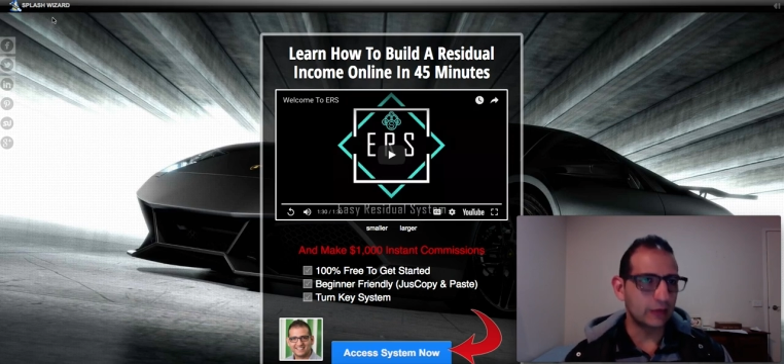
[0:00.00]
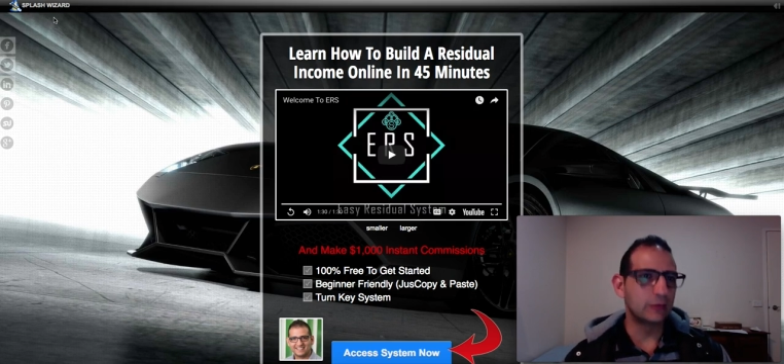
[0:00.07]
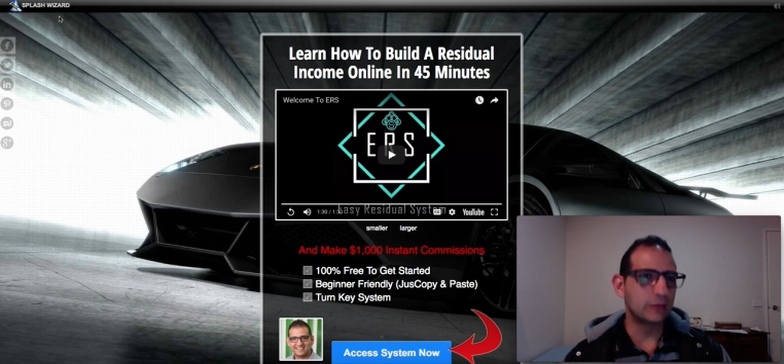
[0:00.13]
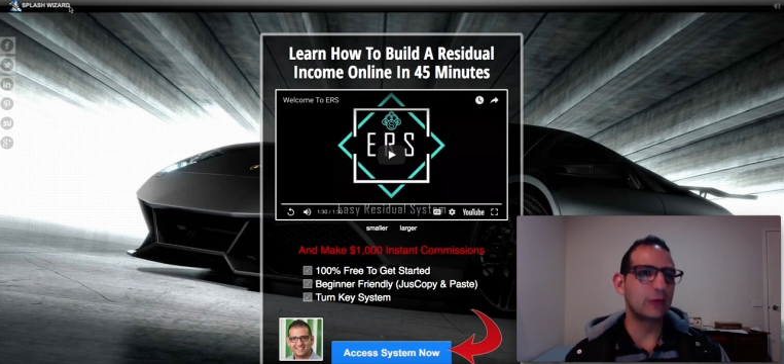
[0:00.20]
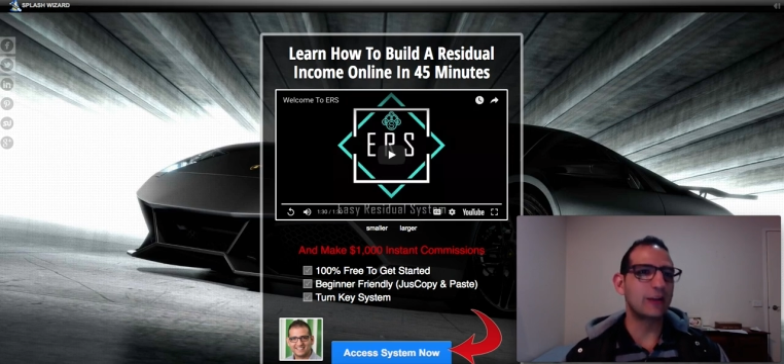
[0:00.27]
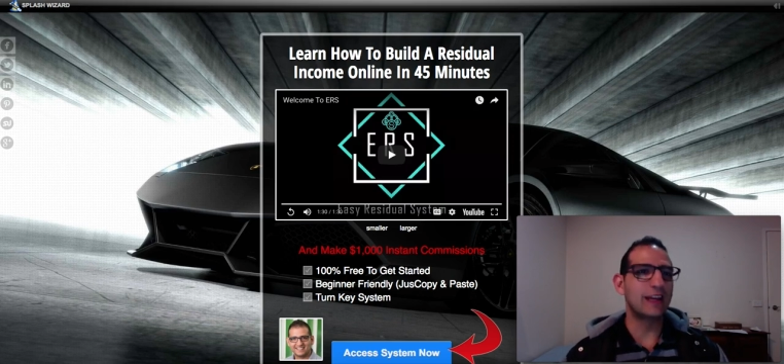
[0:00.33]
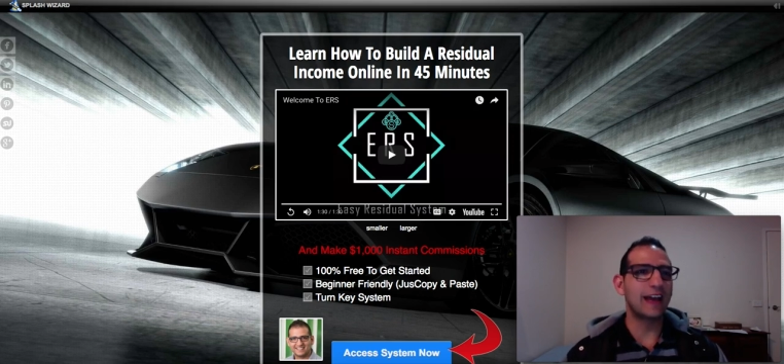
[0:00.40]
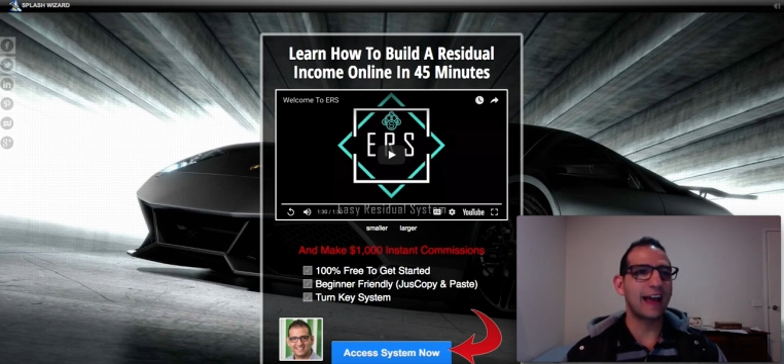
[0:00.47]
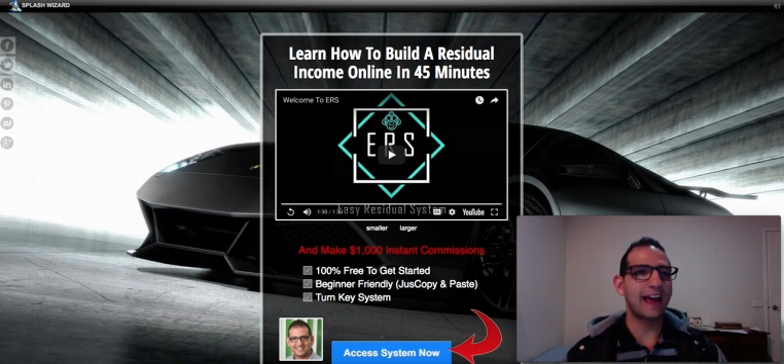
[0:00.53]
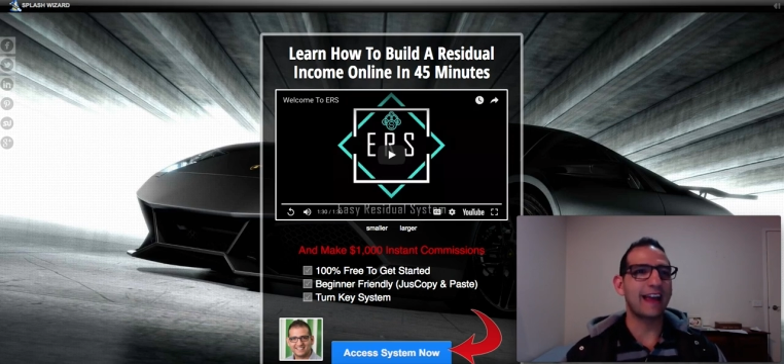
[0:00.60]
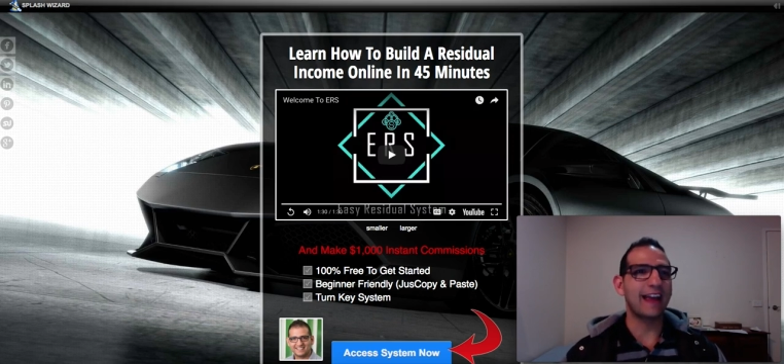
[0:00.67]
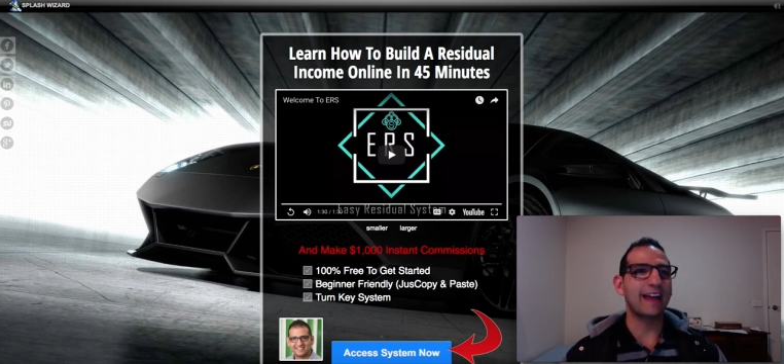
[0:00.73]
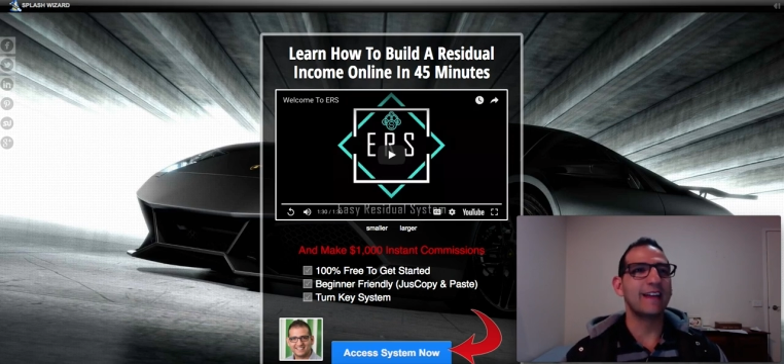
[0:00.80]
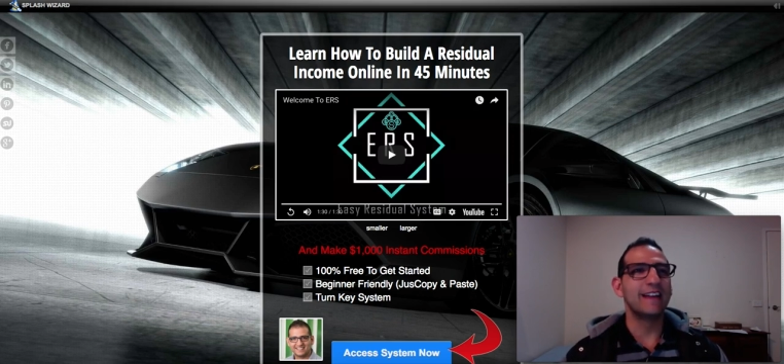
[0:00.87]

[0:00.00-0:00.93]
Okay.